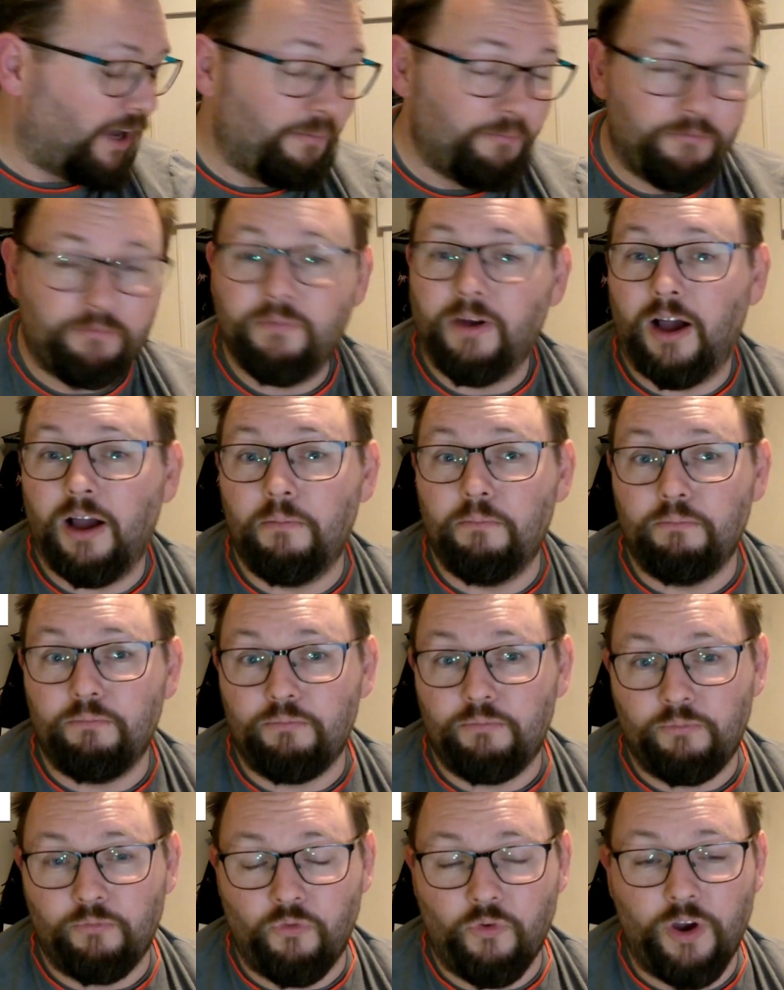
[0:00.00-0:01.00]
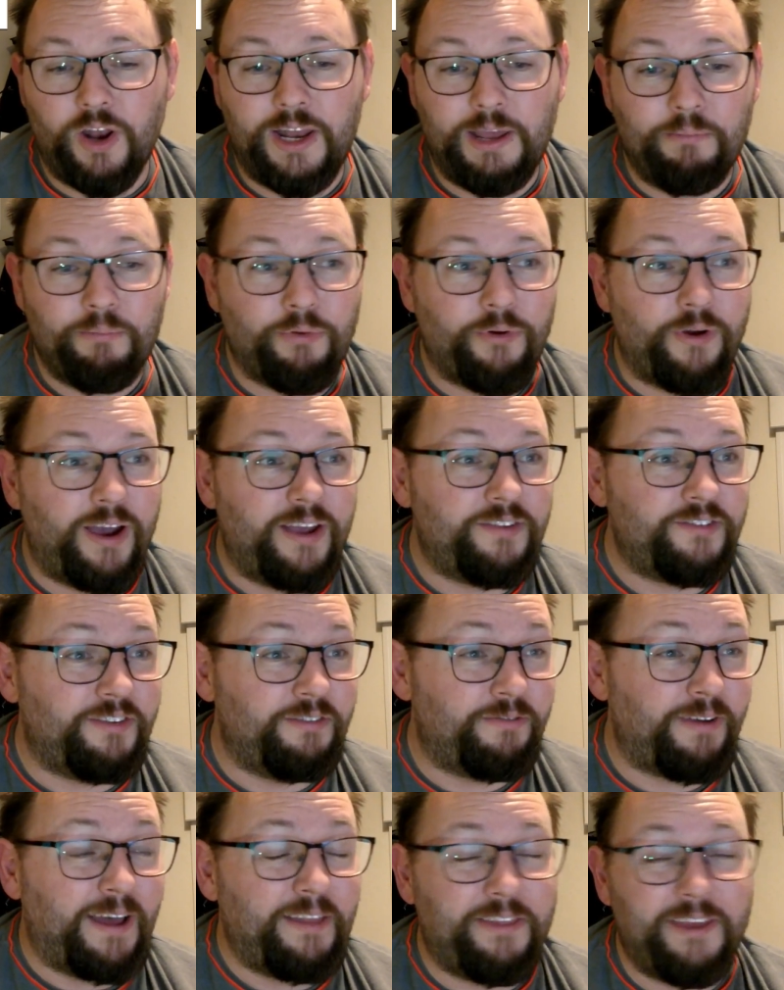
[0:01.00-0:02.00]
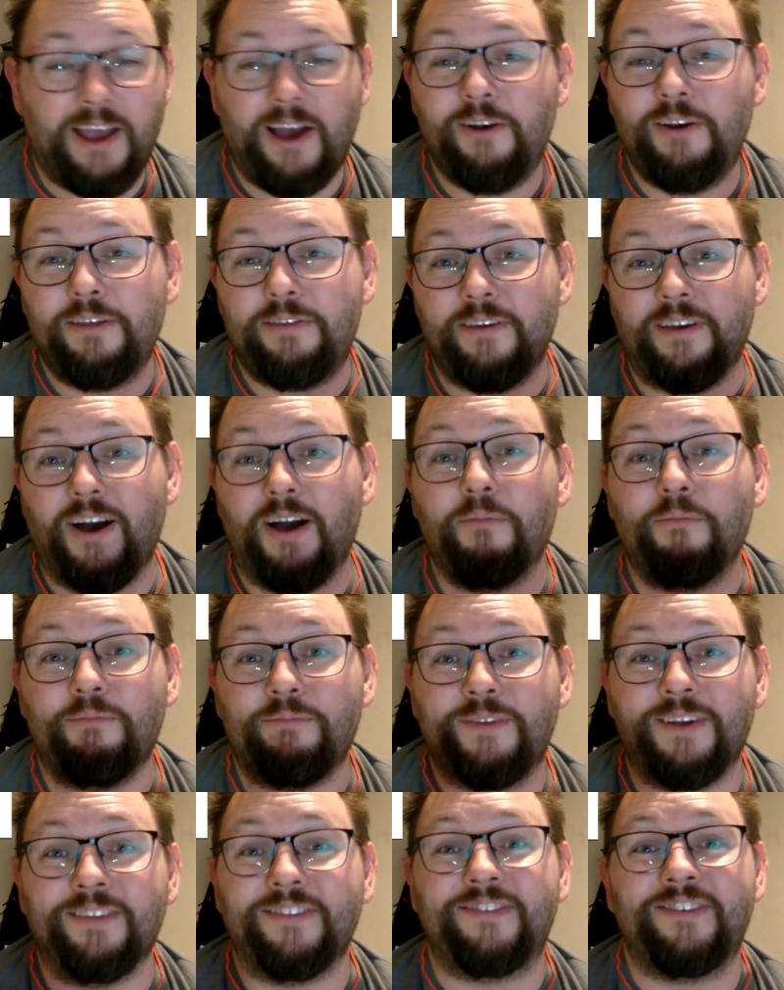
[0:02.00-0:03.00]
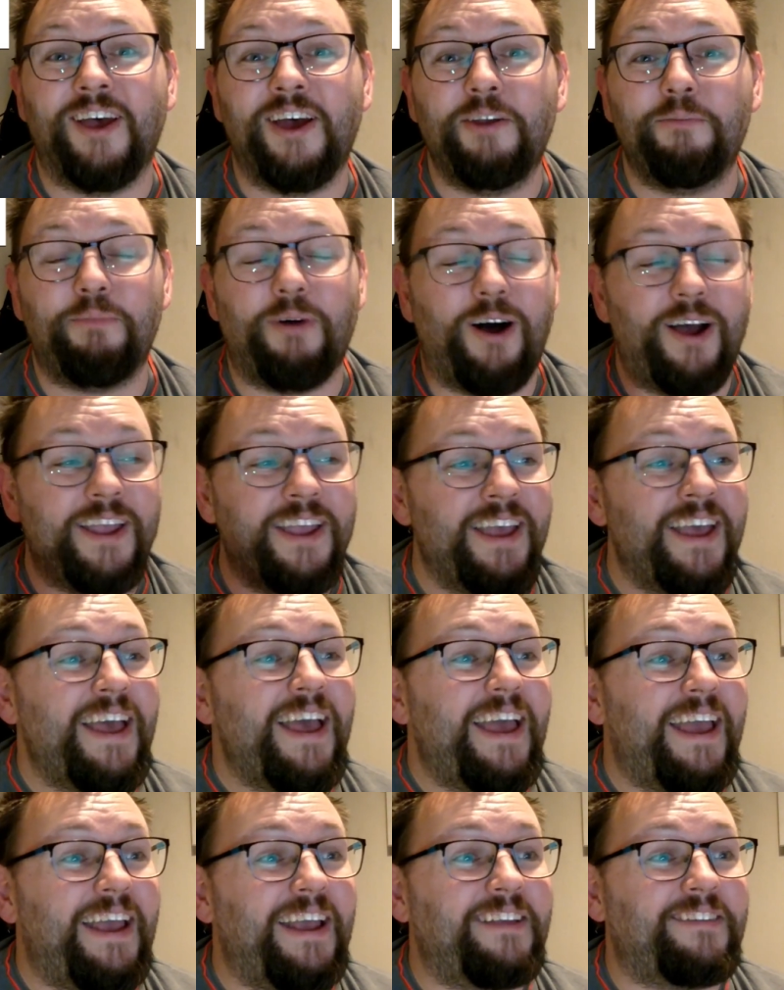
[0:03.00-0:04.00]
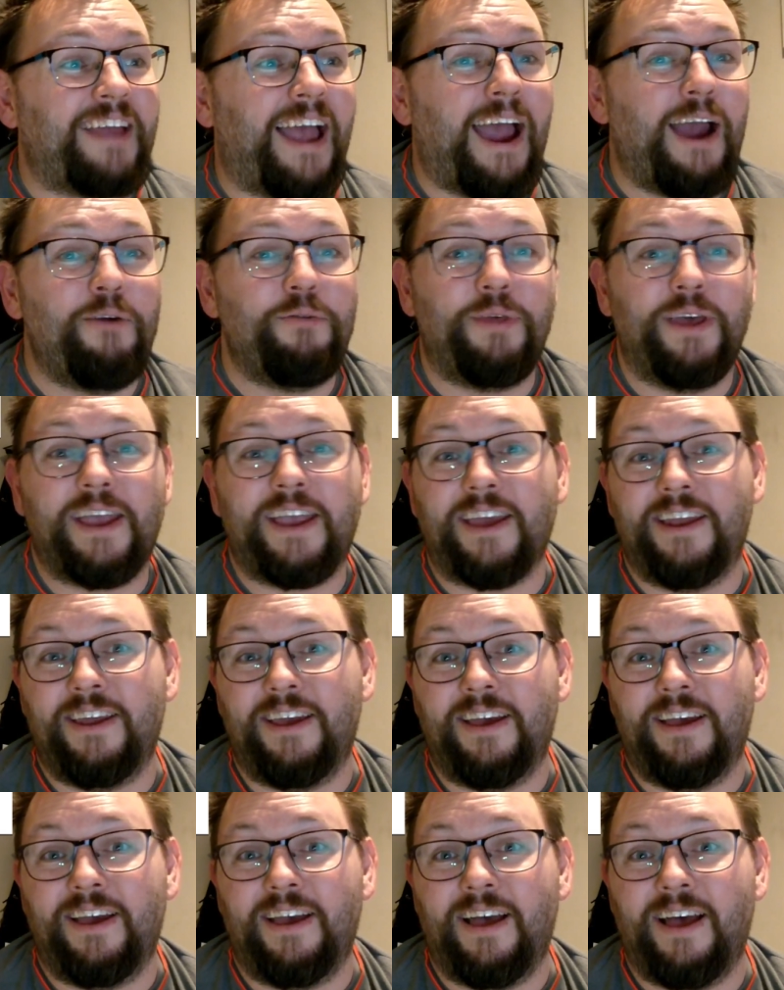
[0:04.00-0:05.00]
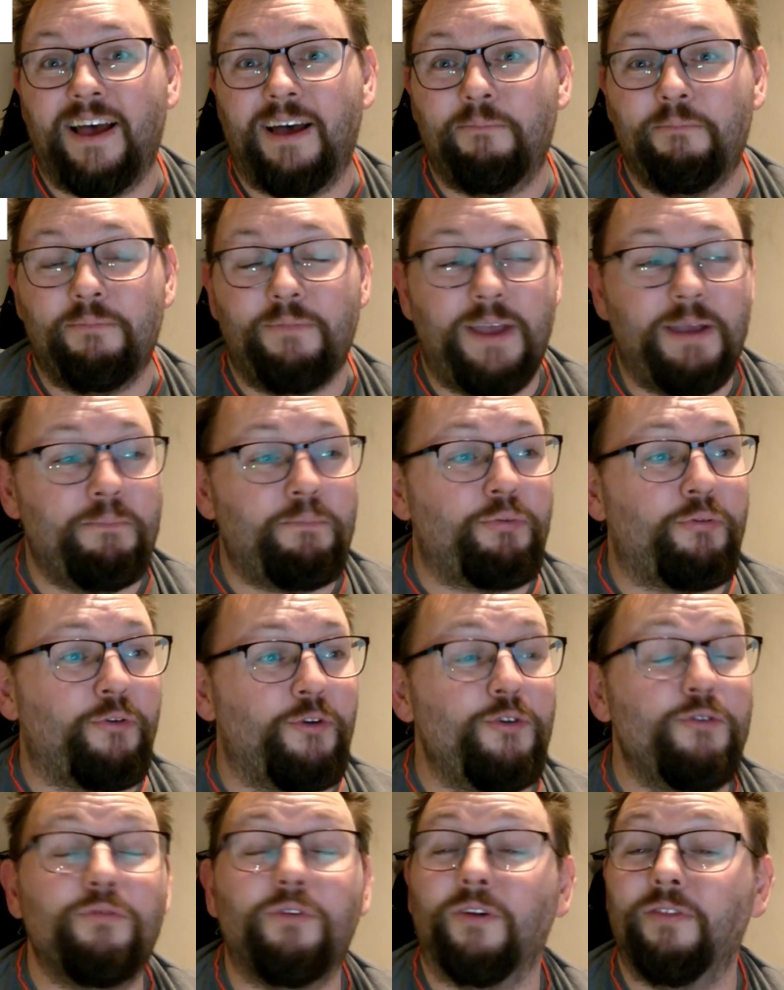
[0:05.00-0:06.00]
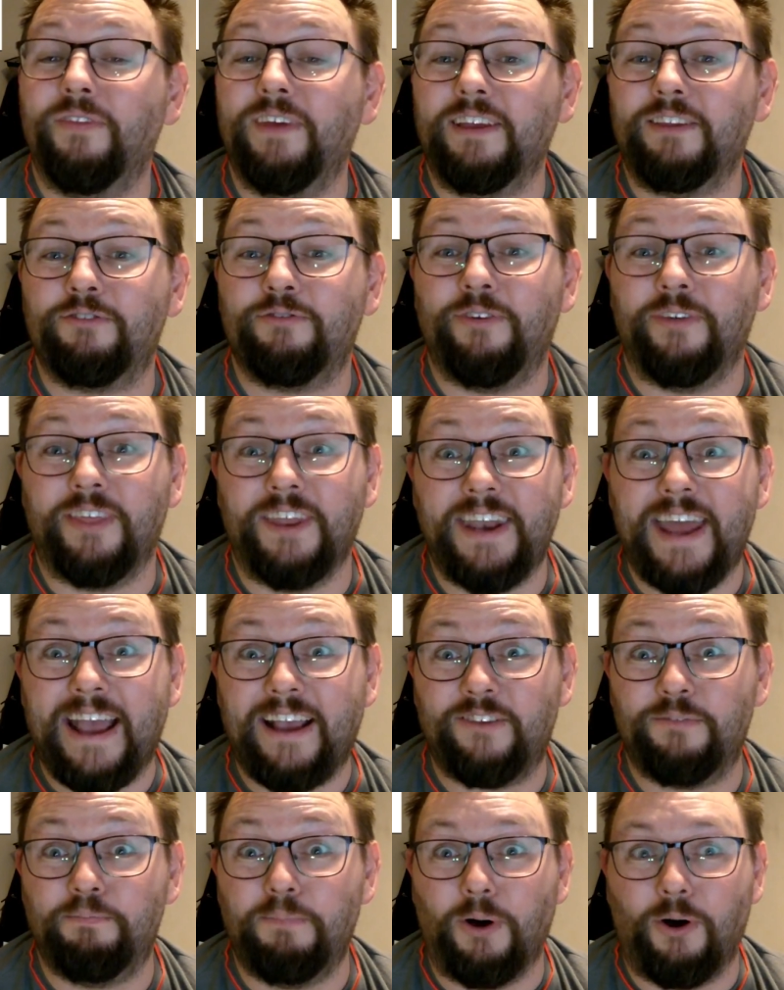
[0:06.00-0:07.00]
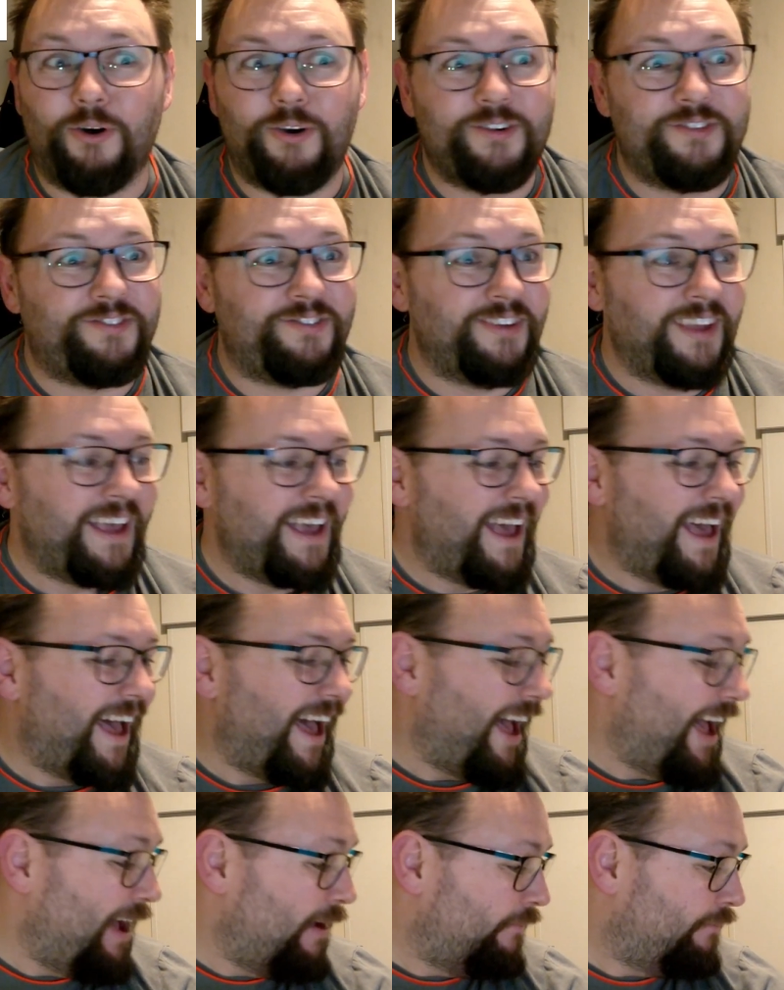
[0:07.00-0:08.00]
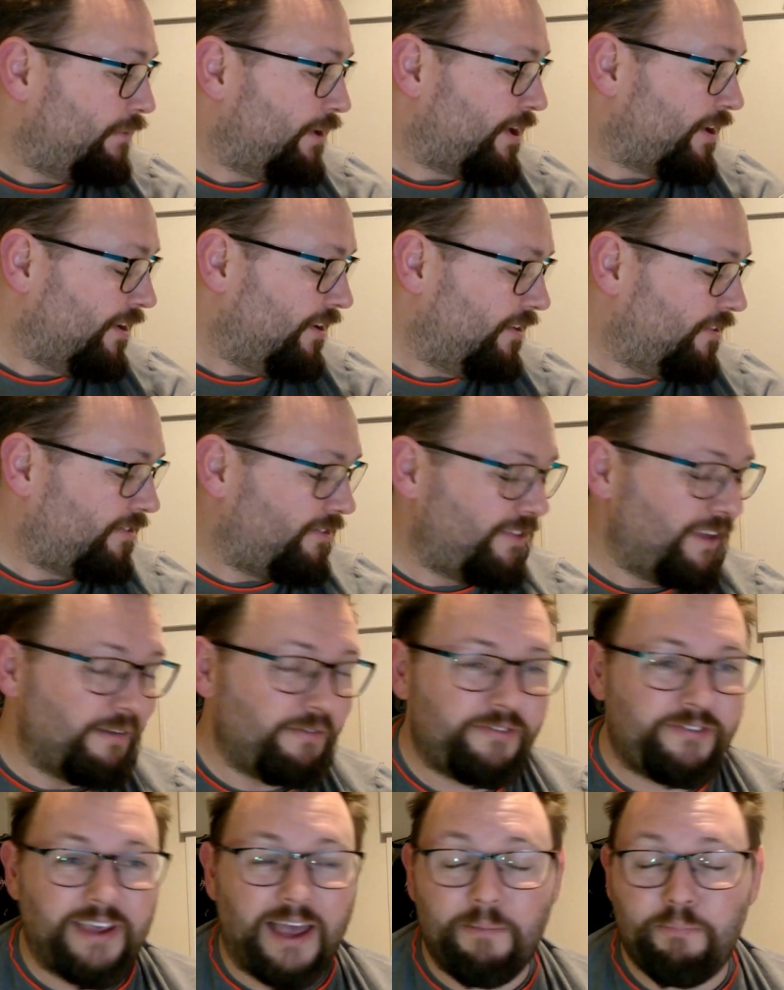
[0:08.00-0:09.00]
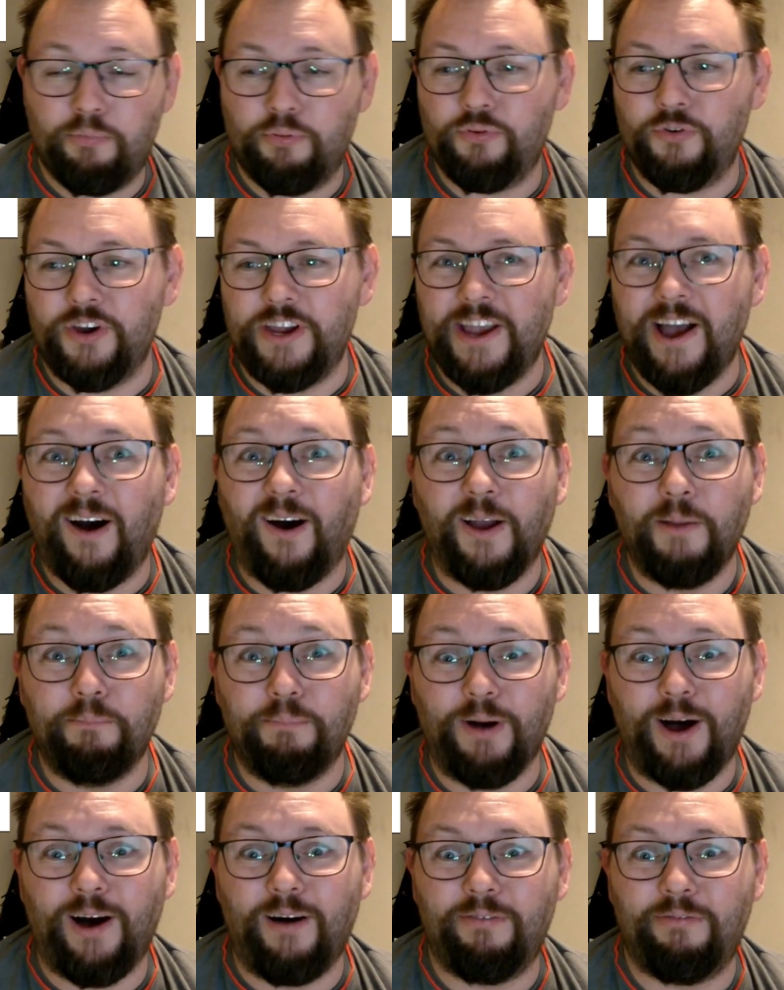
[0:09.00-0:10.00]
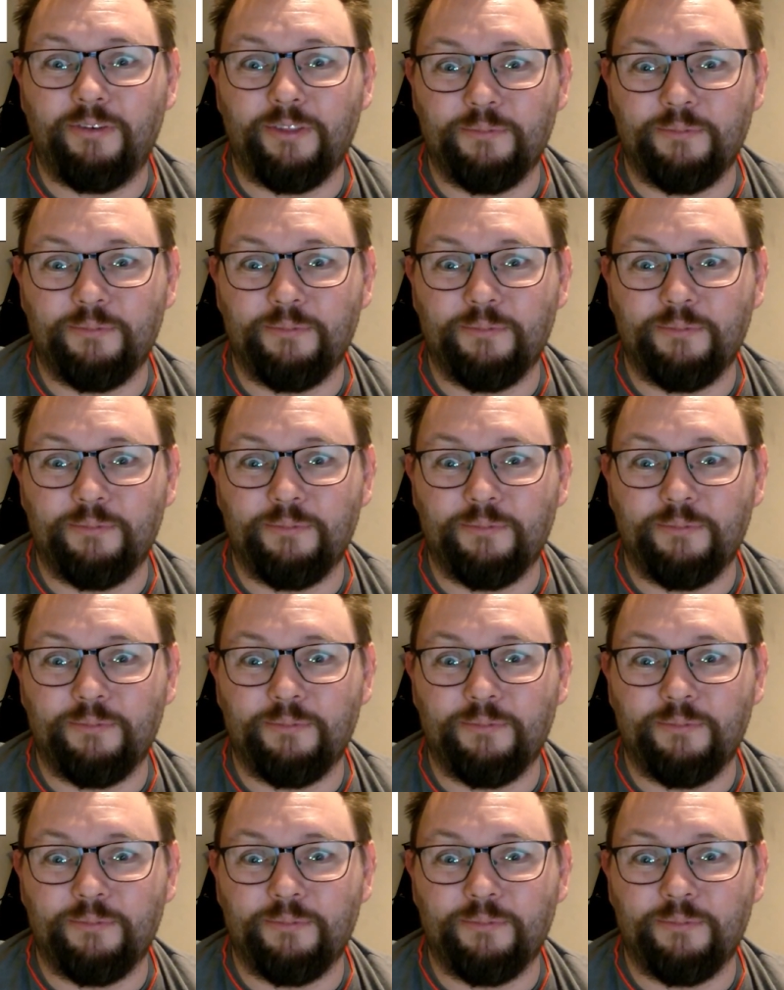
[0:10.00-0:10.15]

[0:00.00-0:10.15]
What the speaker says: I'm really impressed. In fact, the only thing I'm concerned by is how they're going to improve on this for the next box, because they've set a pretty high bar for